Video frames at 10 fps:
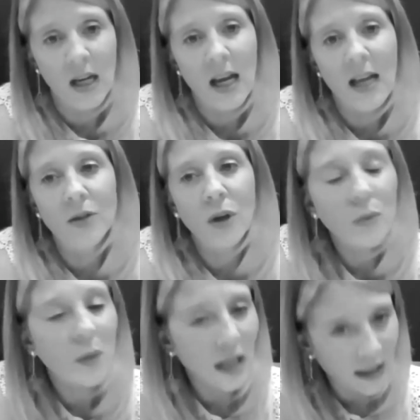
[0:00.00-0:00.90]
and know
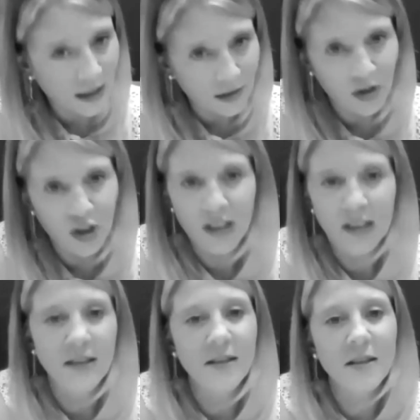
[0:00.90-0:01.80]
what our culture
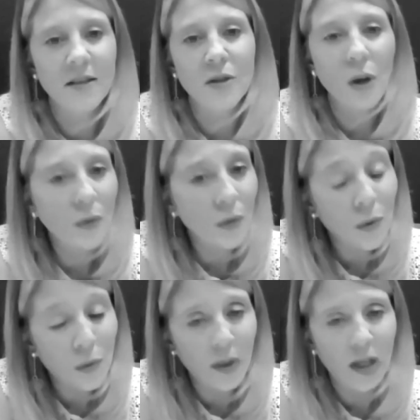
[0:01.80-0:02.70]
is, know
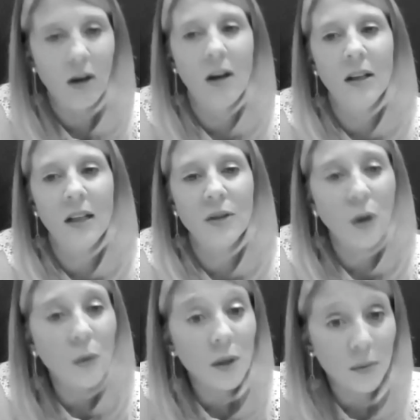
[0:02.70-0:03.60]
who we are and
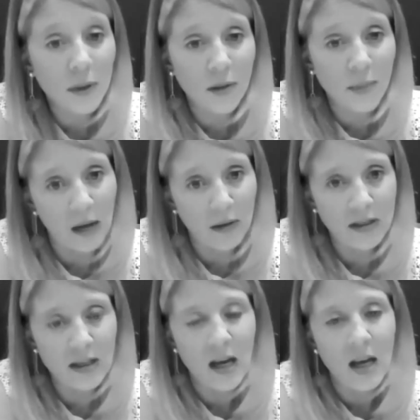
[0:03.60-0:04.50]
know what we're about.